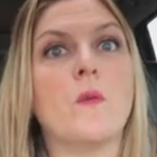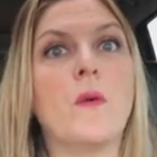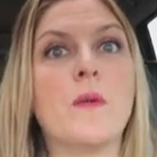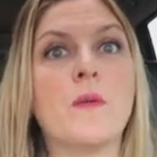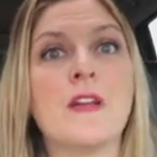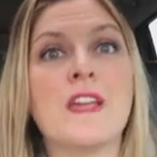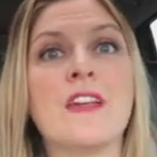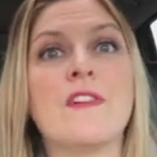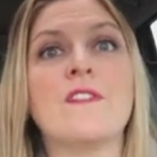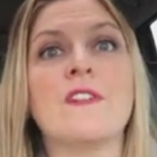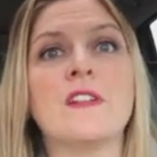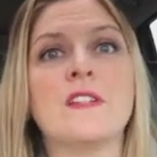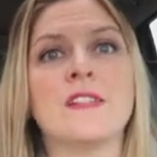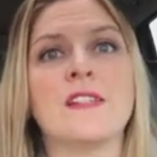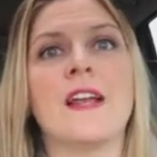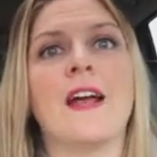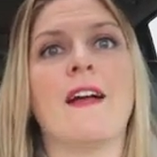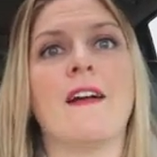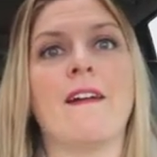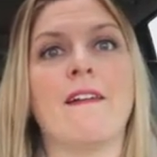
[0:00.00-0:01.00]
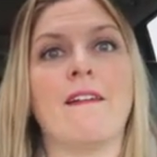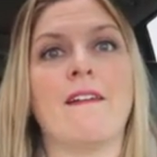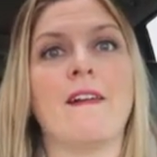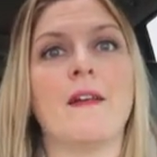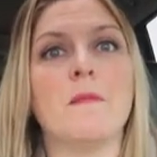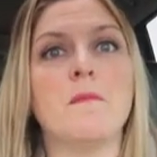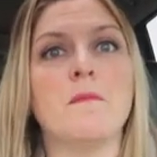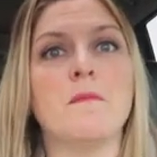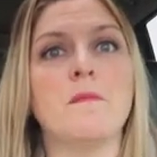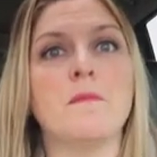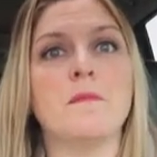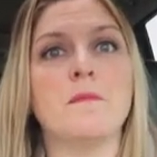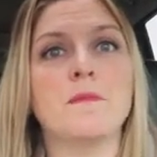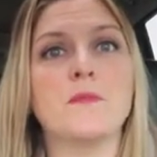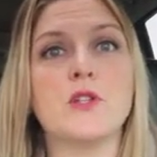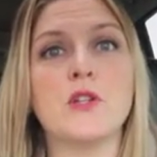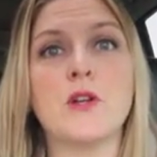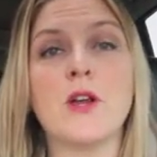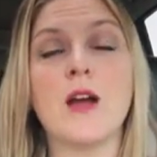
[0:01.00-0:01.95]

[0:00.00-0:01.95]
we were given time to